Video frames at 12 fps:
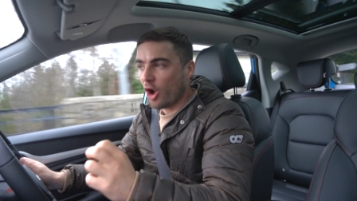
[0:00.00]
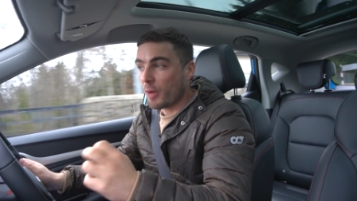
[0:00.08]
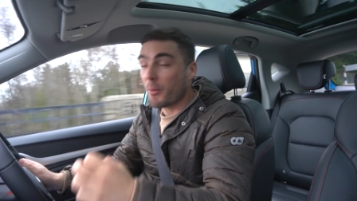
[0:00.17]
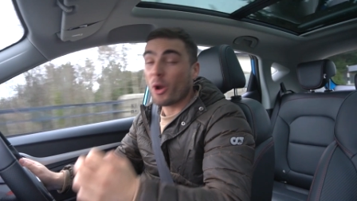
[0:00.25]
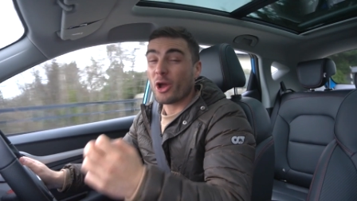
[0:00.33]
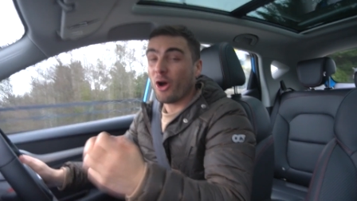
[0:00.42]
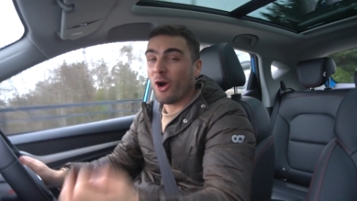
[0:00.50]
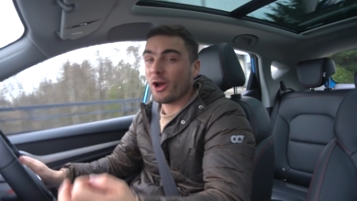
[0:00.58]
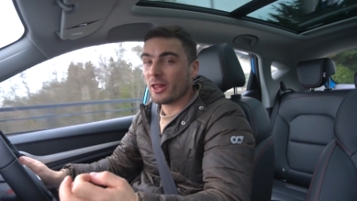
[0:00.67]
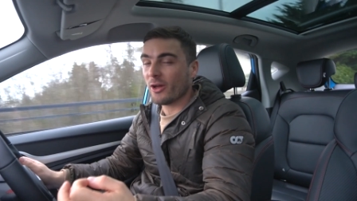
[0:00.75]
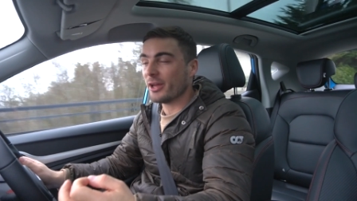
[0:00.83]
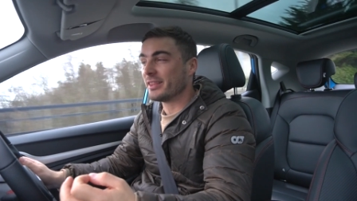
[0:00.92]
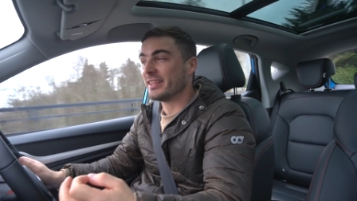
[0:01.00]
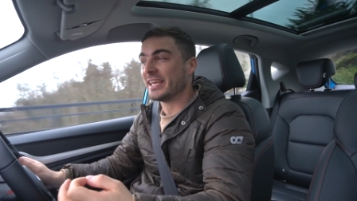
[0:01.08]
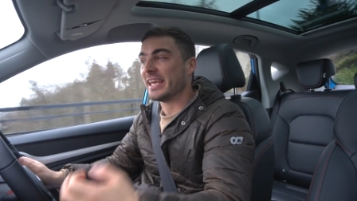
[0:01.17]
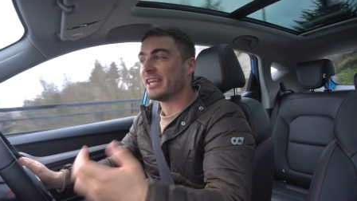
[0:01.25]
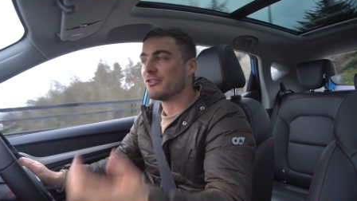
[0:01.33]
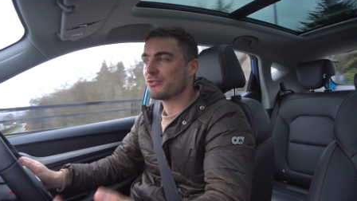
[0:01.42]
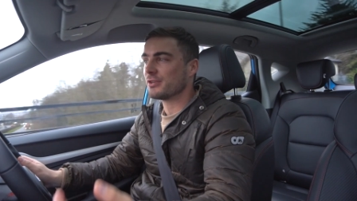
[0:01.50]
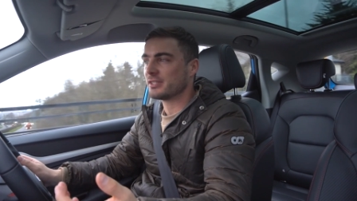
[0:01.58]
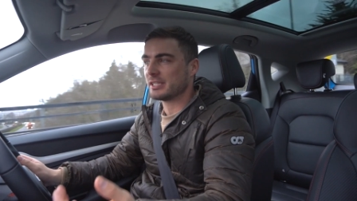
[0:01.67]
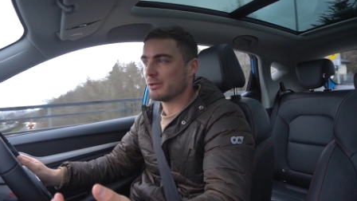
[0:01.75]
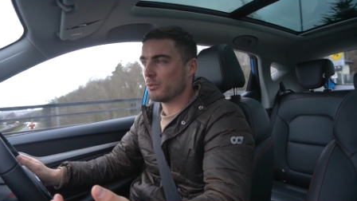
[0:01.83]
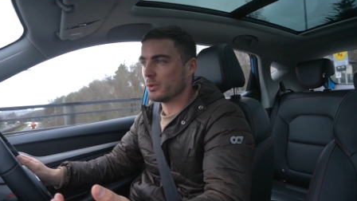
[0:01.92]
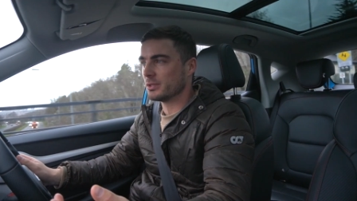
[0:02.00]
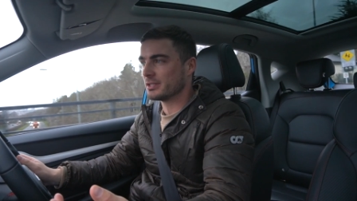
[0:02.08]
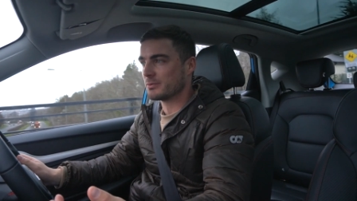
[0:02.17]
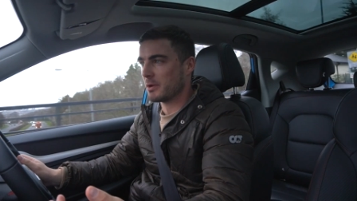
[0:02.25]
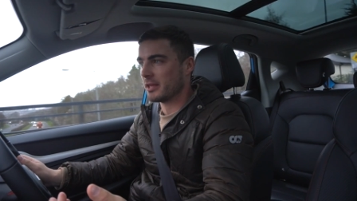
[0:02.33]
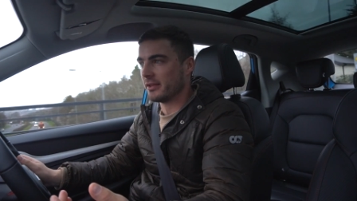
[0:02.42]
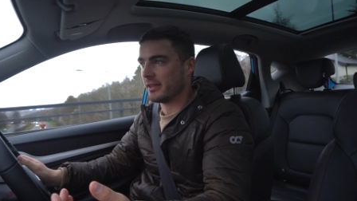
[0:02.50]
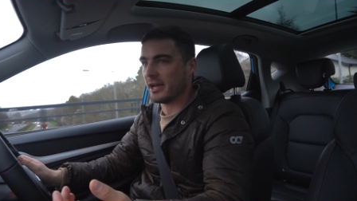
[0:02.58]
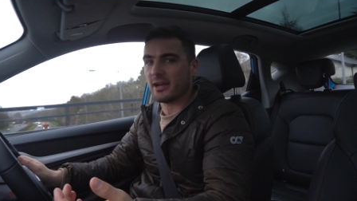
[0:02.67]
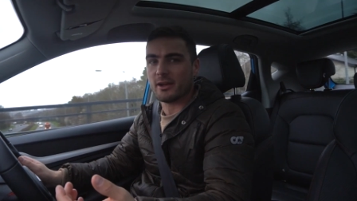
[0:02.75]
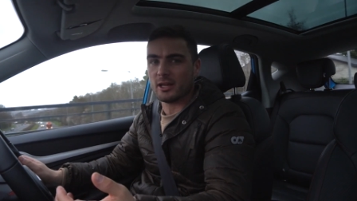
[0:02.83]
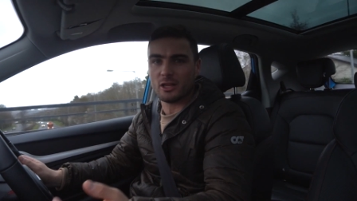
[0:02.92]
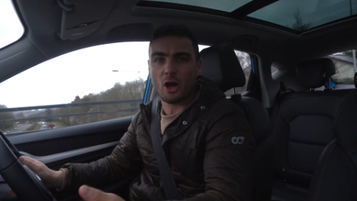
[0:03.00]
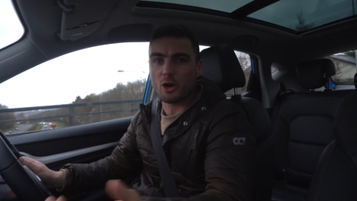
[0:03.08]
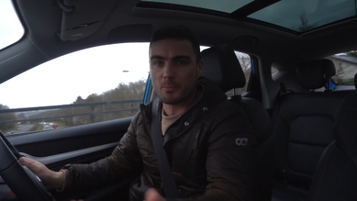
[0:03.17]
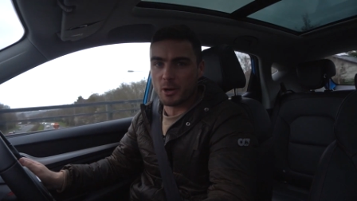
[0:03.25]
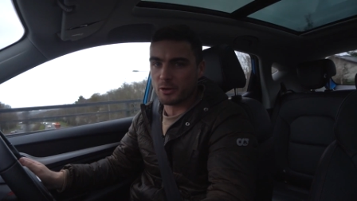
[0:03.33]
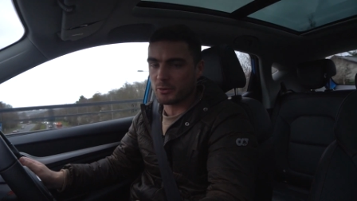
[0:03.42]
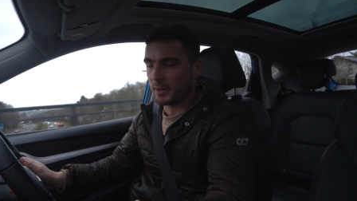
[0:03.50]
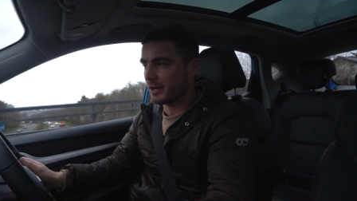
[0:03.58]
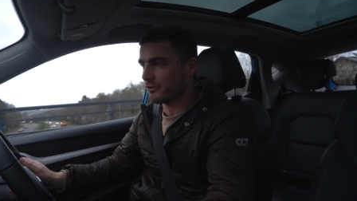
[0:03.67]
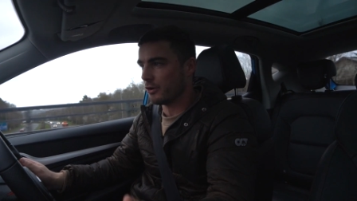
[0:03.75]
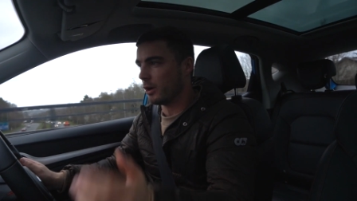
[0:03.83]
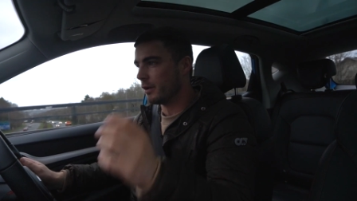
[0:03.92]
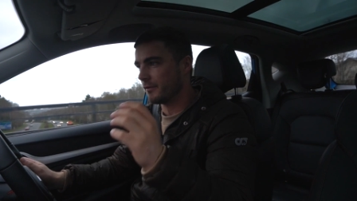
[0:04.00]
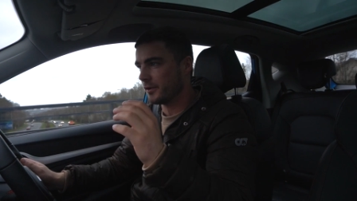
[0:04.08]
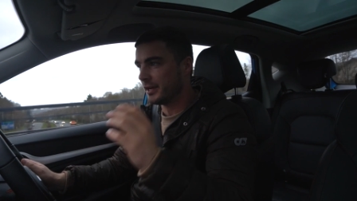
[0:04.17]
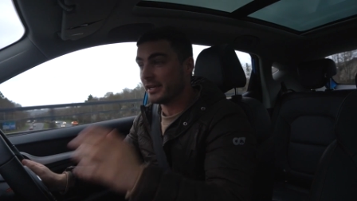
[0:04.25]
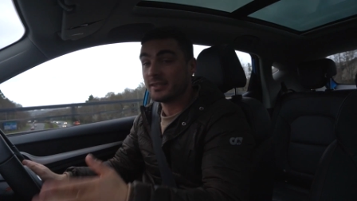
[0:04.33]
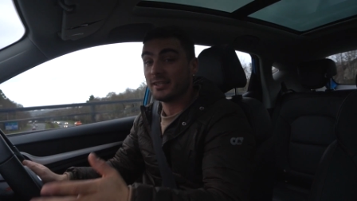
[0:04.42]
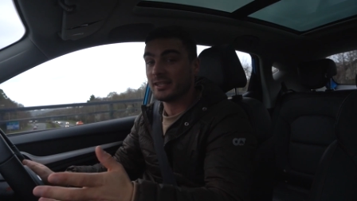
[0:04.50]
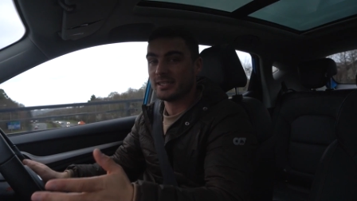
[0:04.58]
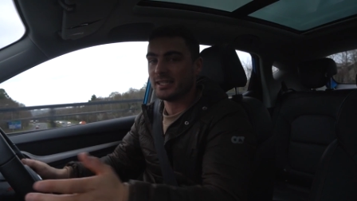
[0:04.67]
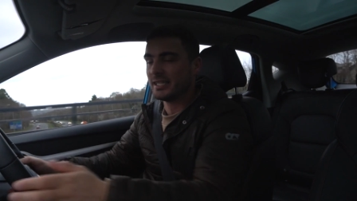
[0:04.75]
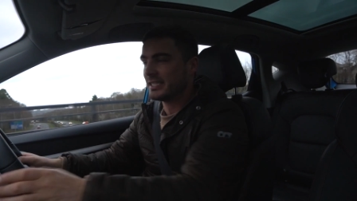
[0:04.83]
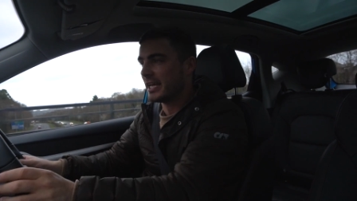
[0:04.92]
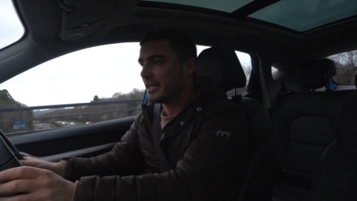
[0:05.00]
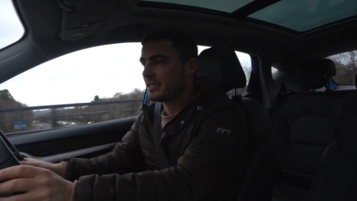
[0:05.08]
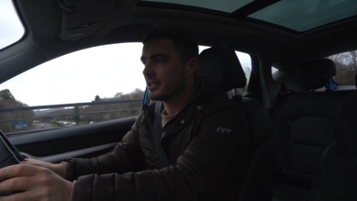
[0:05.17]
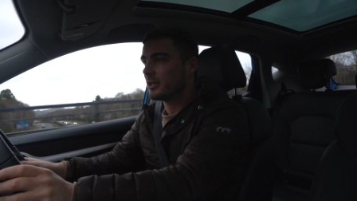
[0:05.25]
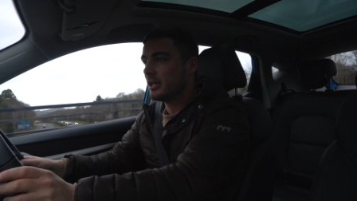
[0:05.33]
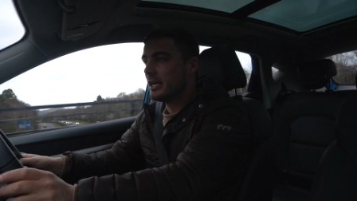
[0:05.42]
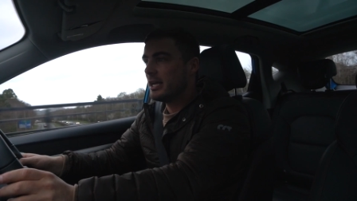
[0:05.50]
I might highlight the interesting ones, whether they're a long motorway drive or into the city centre,